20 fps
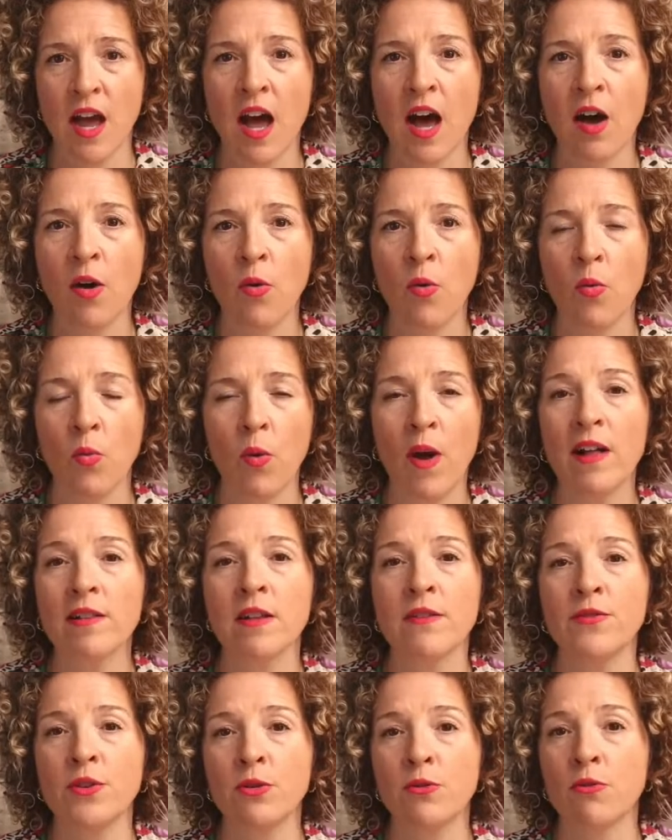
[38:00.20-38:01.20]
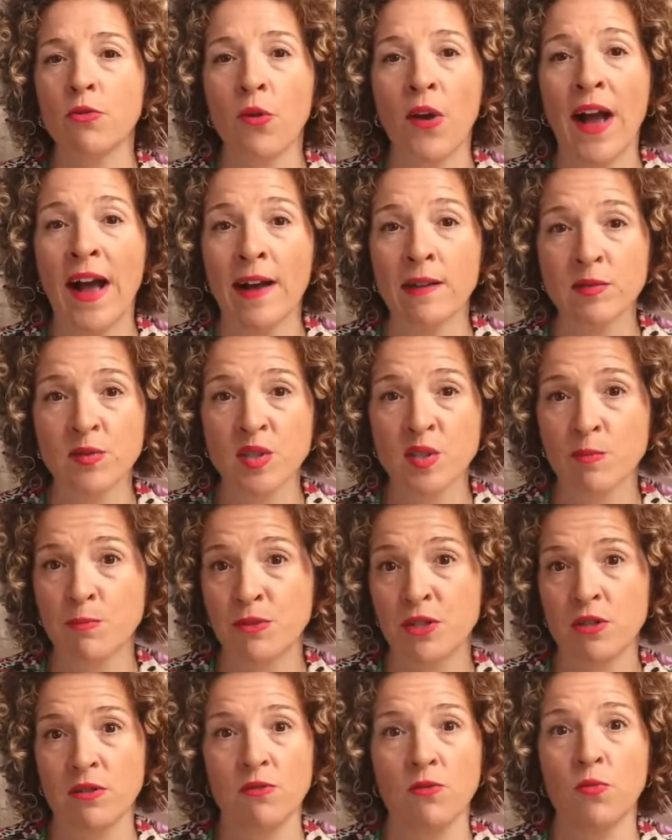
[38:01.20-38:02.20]
How well have you
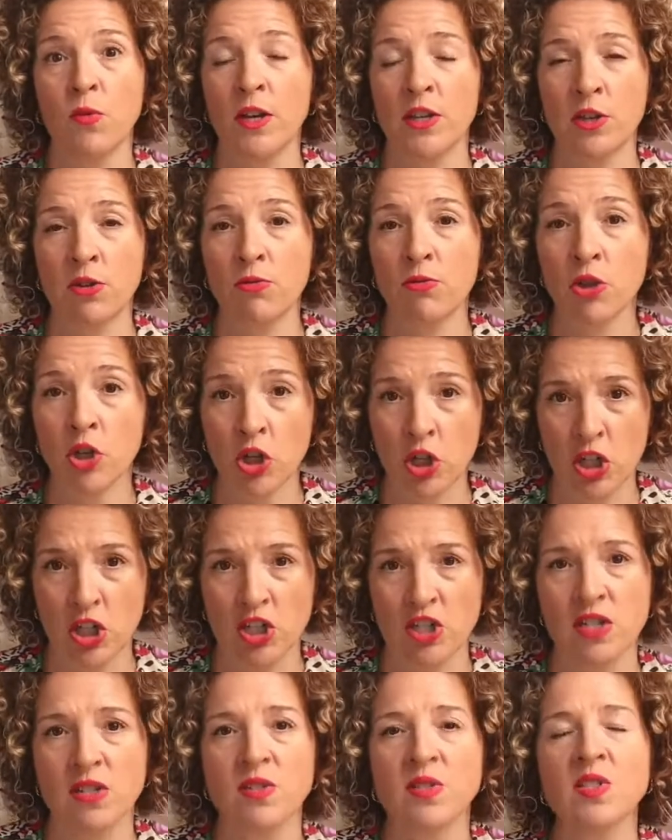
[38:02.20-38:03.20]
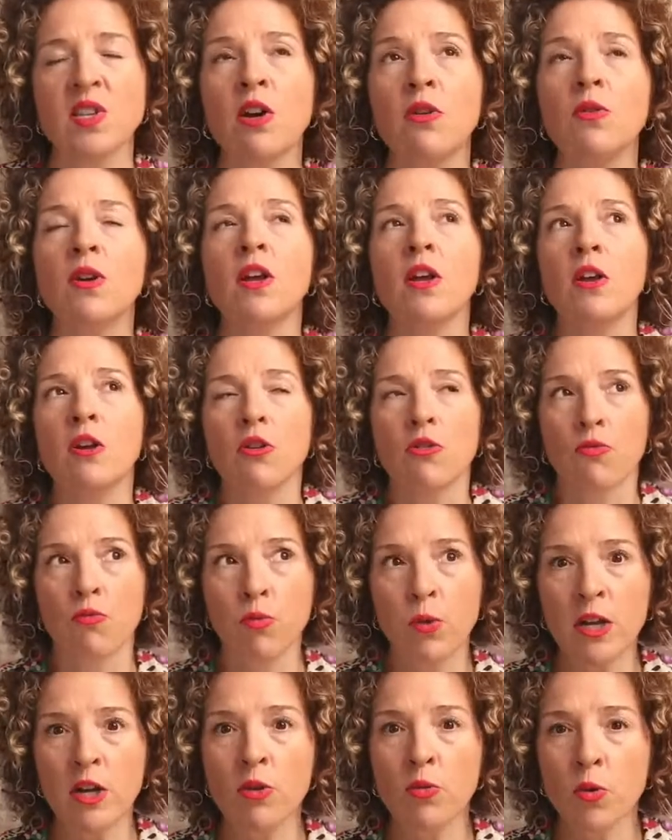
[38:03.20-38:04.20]
grasped what you learned? So,
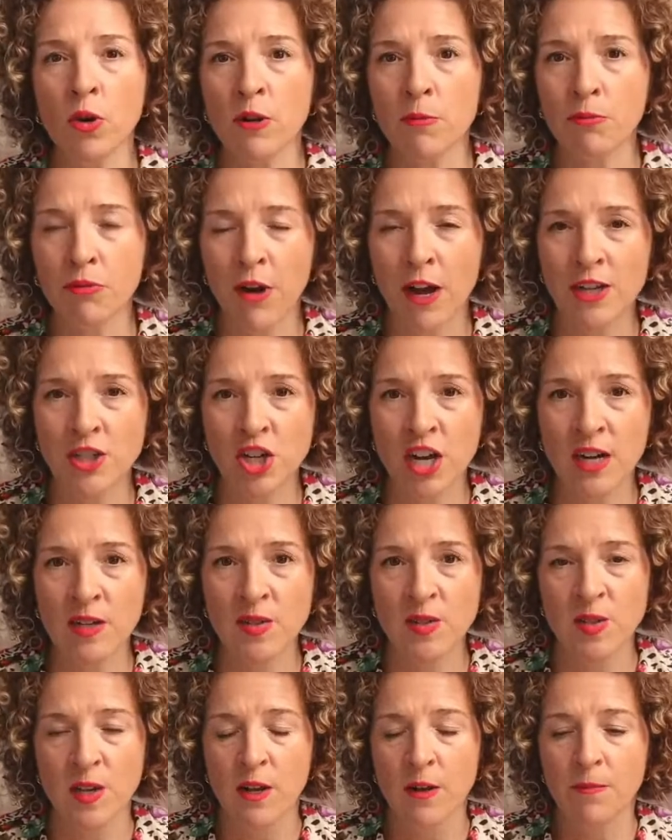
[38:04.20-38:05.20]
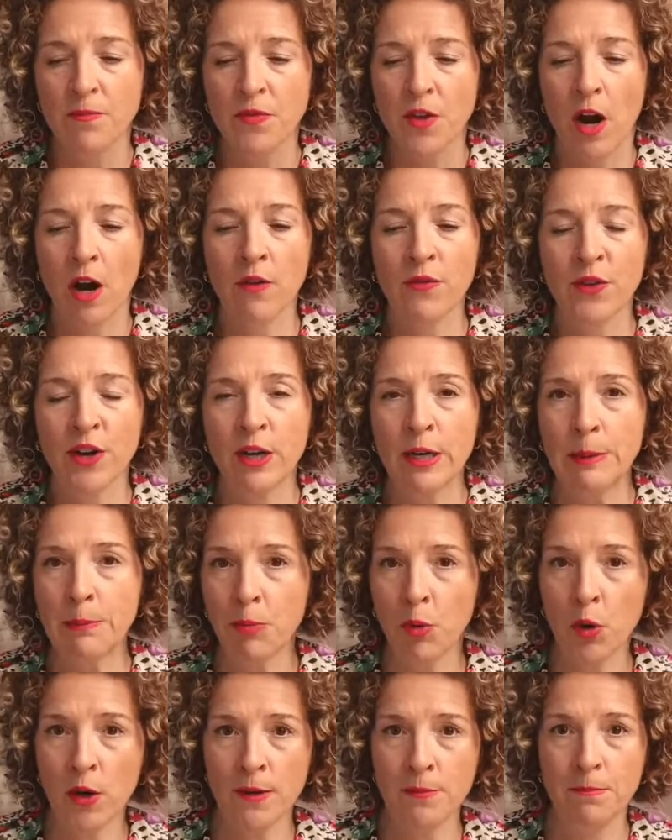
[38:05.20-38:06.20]
real world projects are very
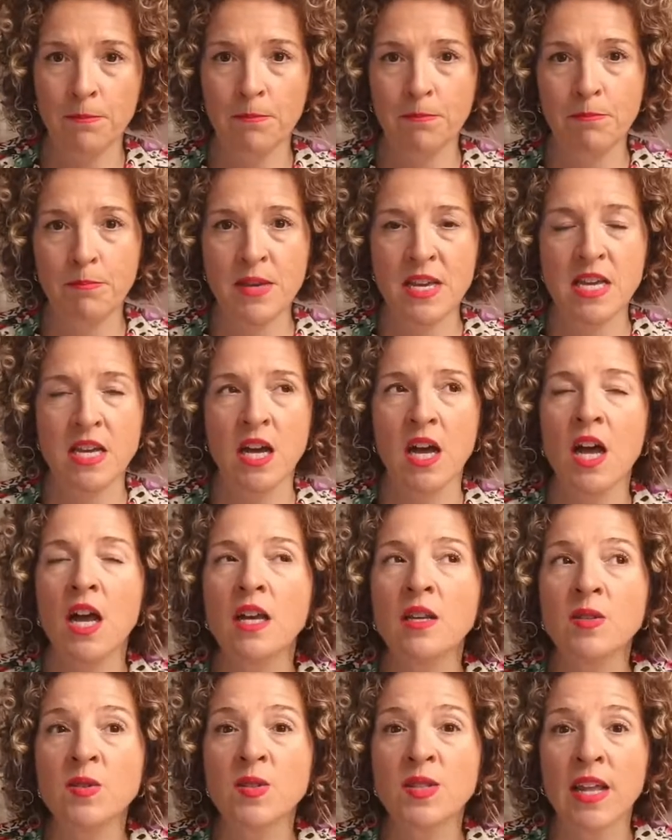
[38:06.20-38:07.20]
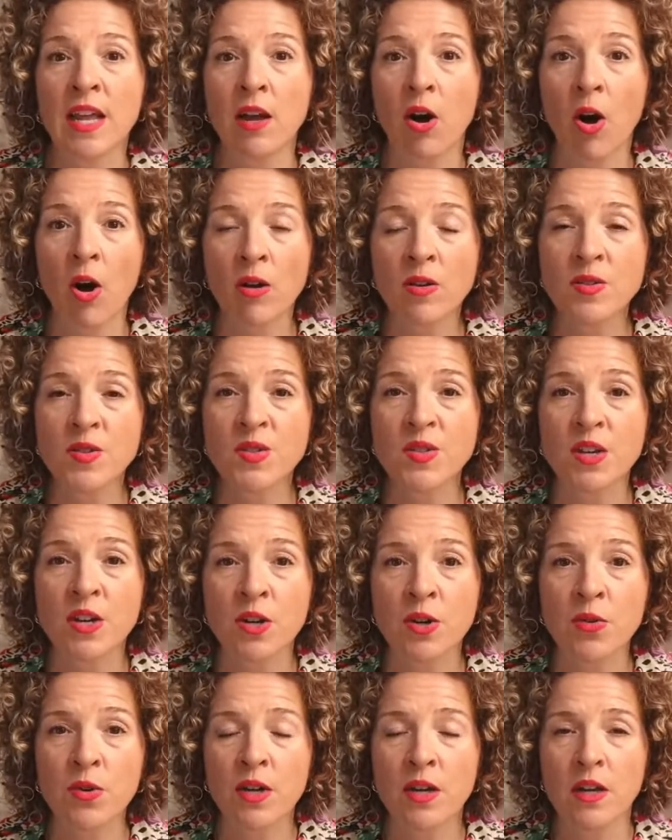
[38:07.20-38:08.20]
important because they
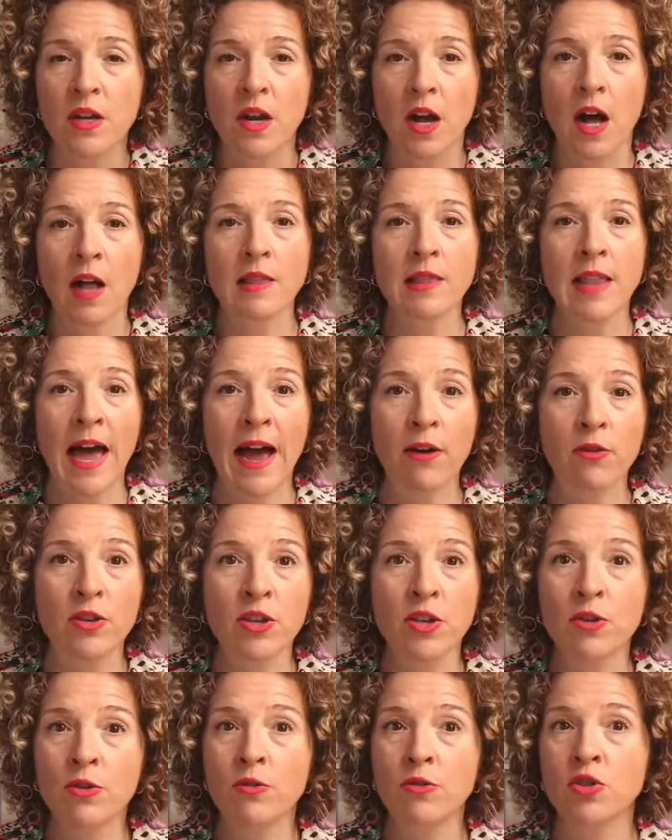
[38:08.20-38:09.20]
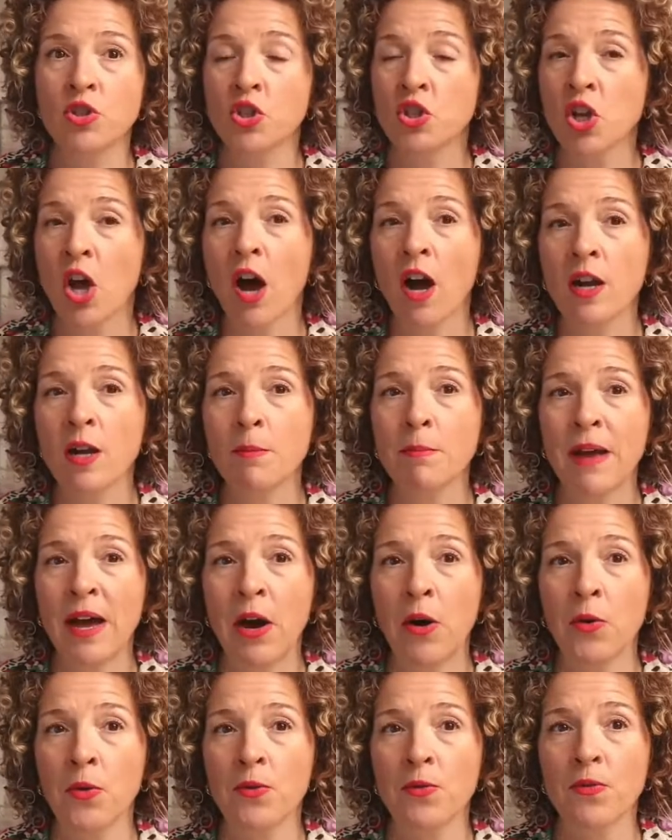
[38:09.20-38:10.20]
also allow you to talk
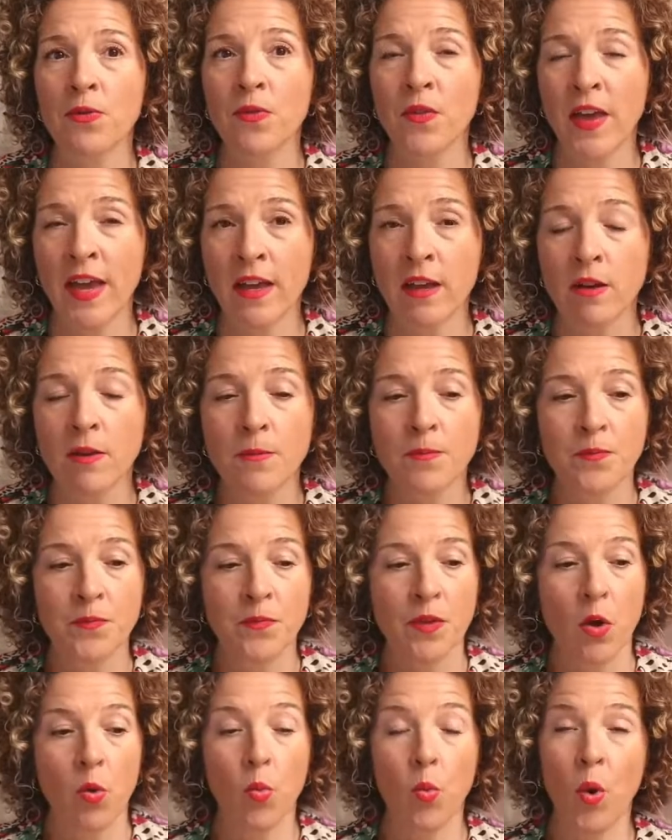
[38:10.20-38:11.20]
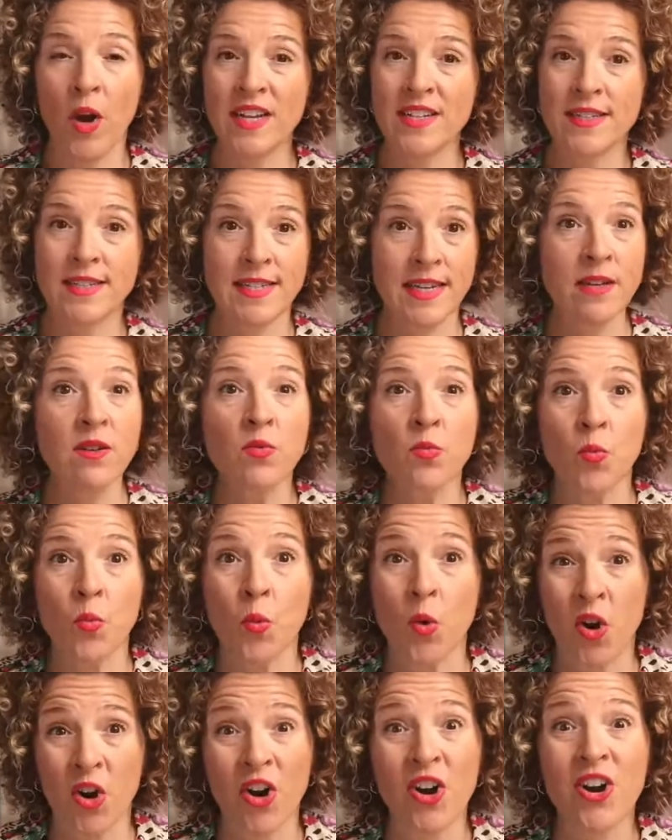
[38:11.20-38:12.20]
about like what didn't
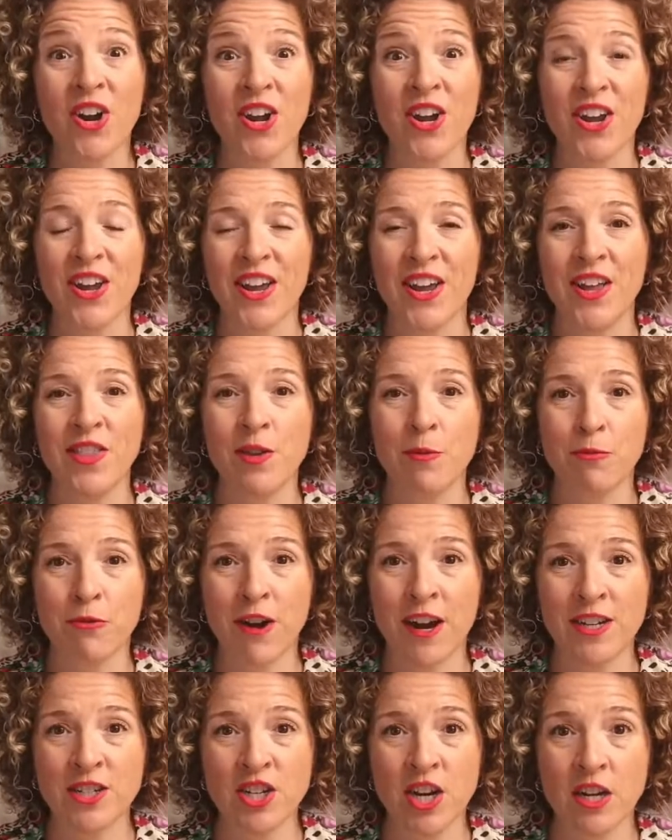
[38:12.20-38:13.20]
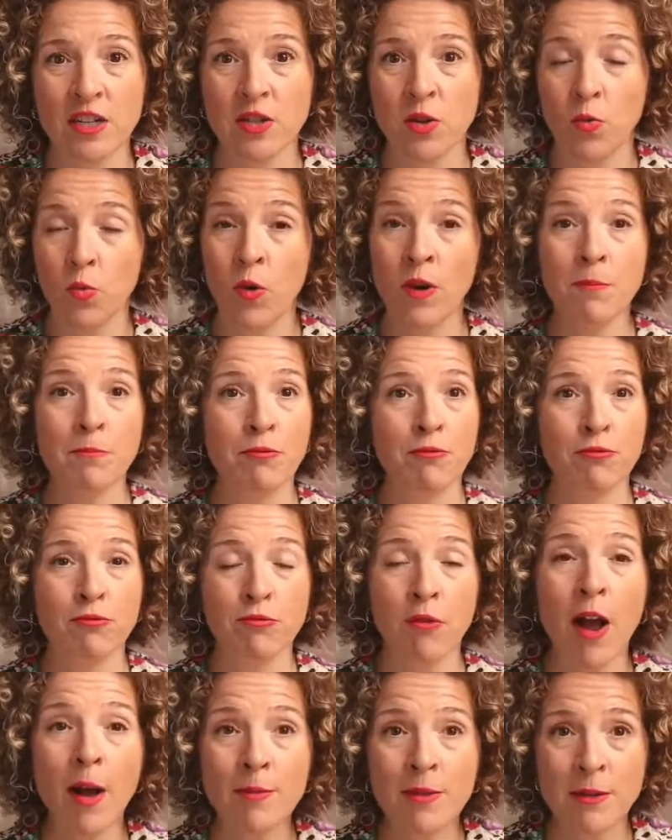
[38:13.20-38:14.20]
work in the project? What
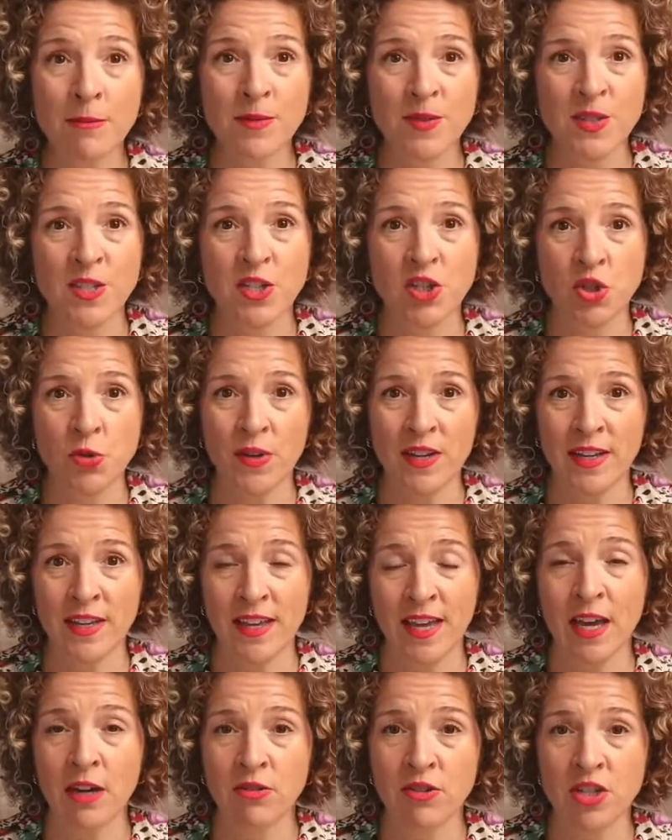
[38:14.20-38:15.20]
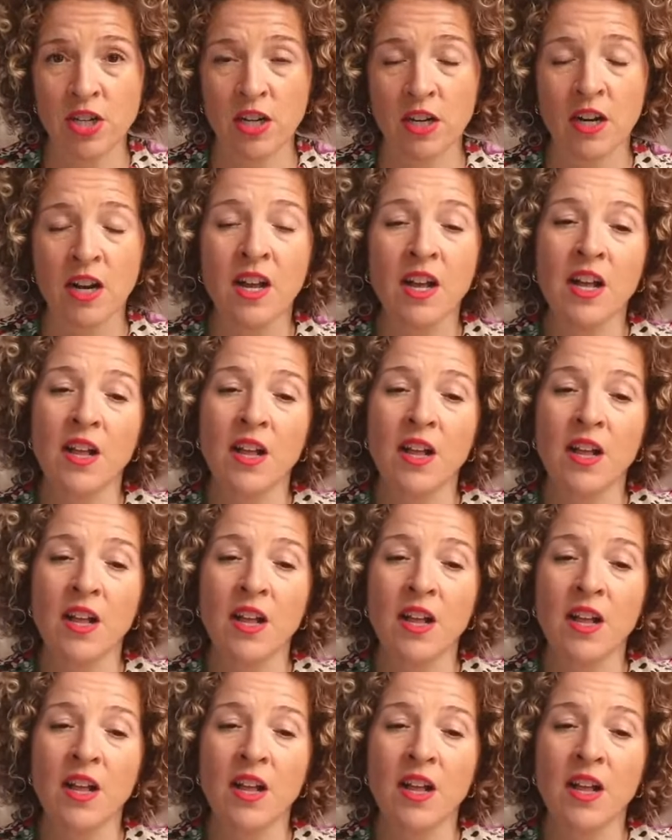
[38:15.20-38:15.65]
problems did you encounter?